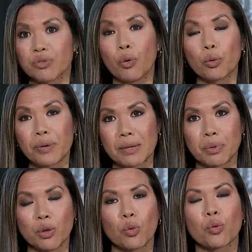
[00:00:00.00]
four
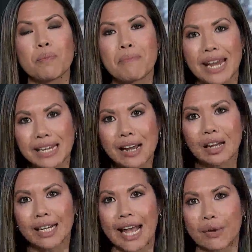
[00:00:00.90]
people
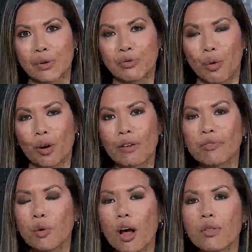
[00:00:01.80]
remain unaccounted for,
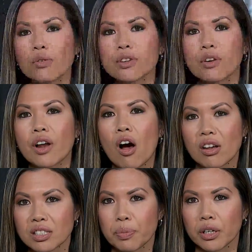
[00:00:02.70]
and four others are in
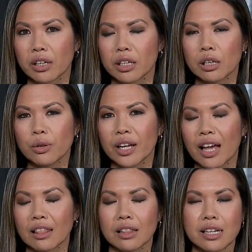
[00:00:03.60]
hospital,
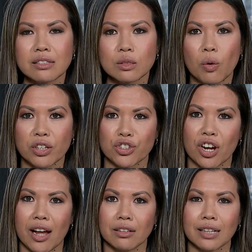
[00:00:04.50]
including at least
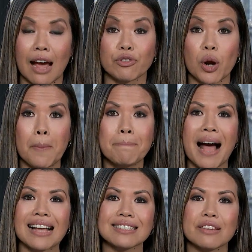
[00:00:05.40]
one child, after a
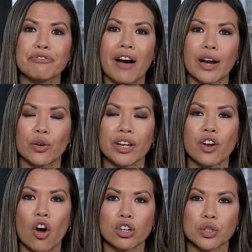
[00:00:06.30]
massive fire
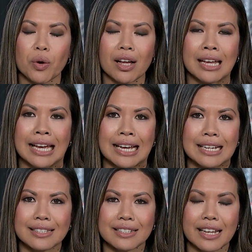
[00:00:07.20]
in Oshawa.
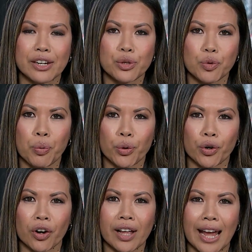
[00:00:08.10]
680 News
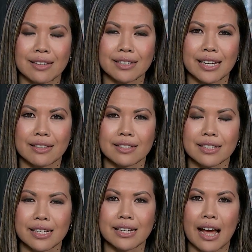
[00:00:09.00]
reporter Carl Hantske at
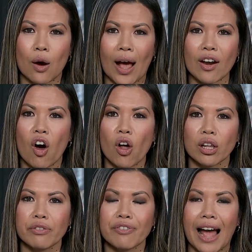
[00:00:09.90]
the scene now at
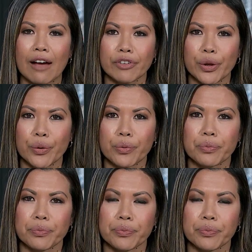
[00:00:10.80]
Olive Avenue.